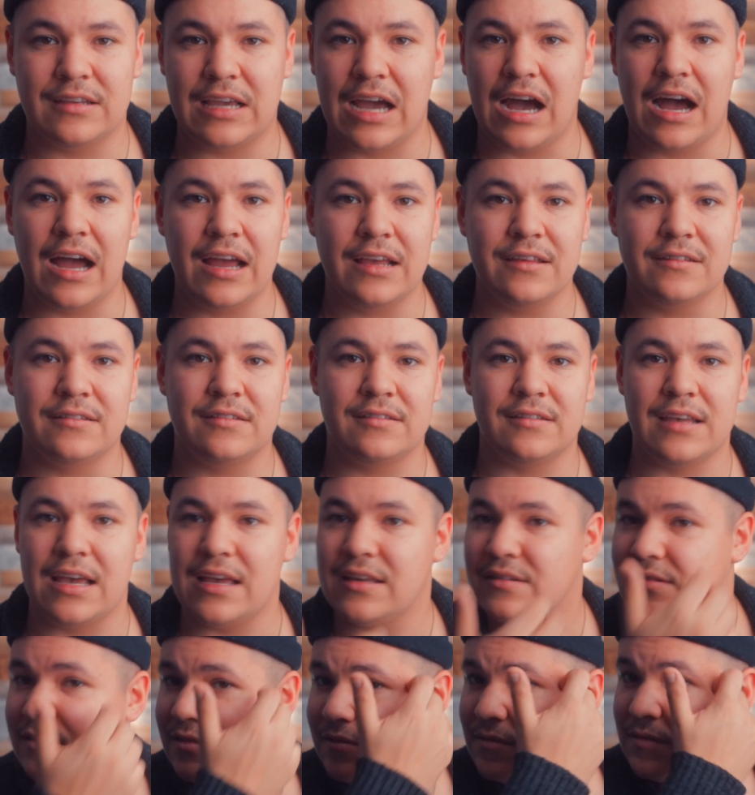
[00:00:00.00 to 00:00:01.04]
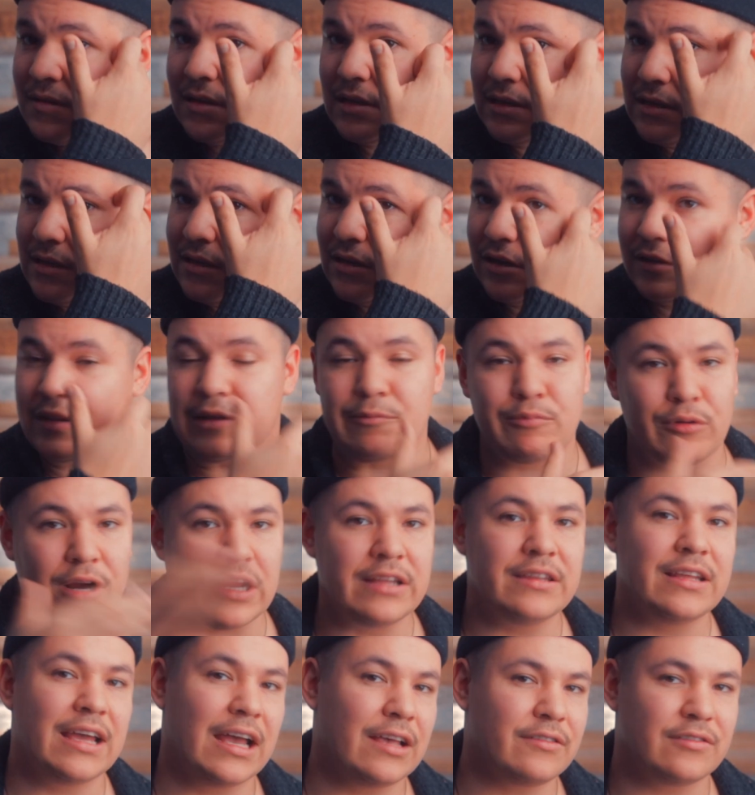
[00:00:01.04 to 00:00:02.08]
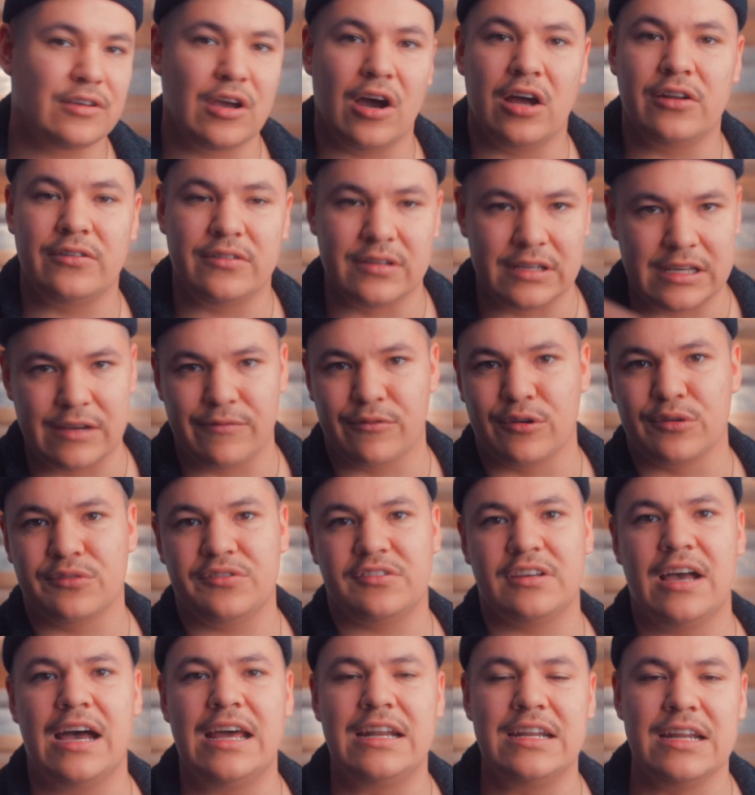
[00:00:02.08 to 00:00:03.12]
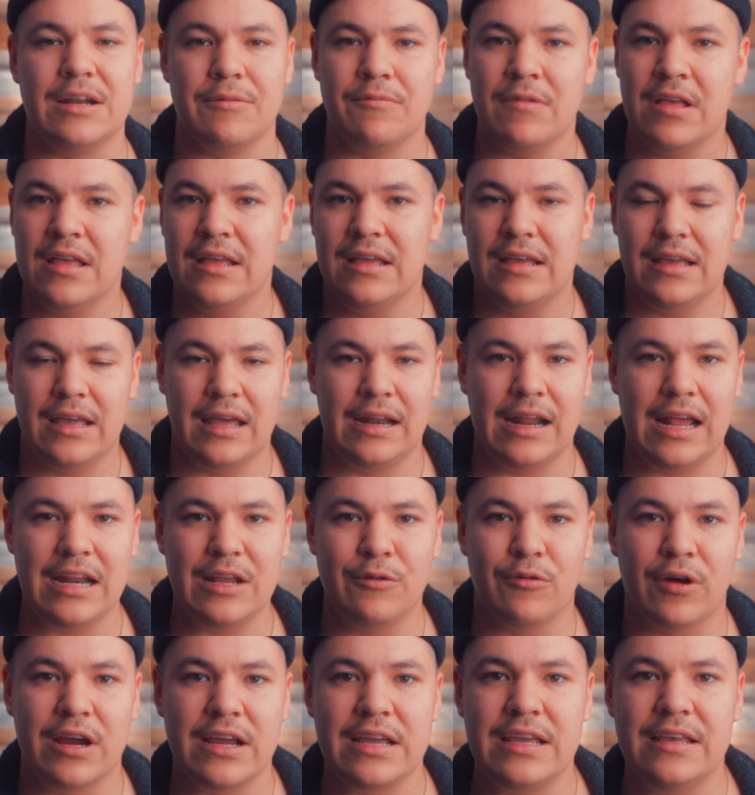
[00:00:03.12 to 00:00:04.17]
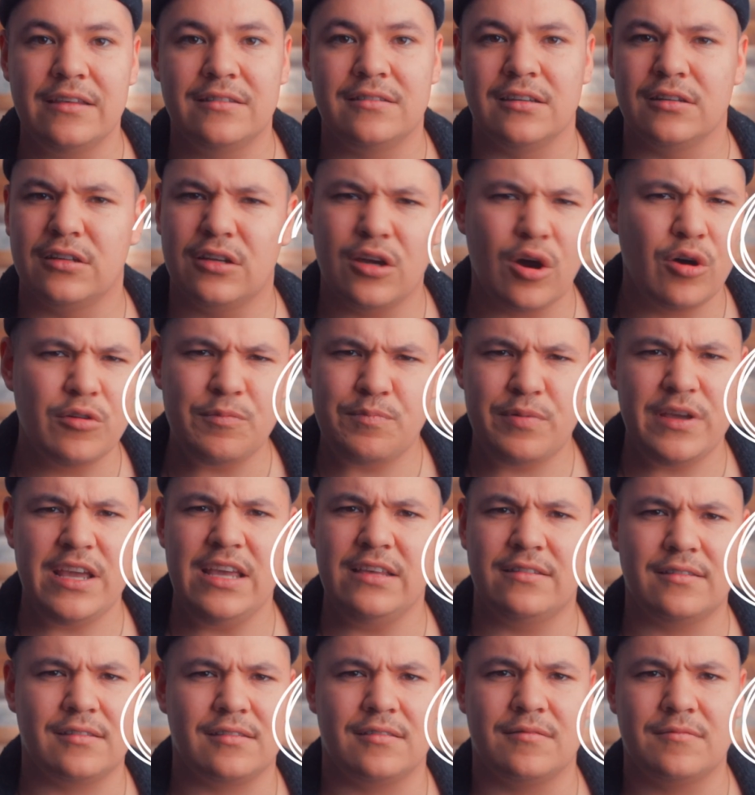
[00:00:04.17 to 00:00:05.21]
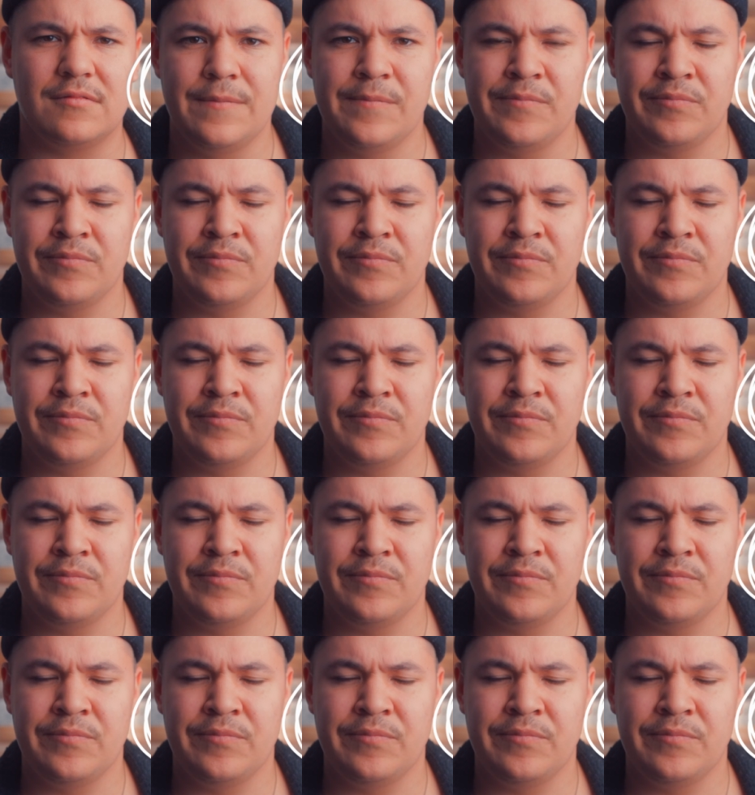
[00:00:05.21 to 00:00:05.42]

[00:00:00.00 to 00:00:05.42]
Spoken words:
guy says, you know, they prayed and they asked God to give her a son. And anyway, he said, go in peace.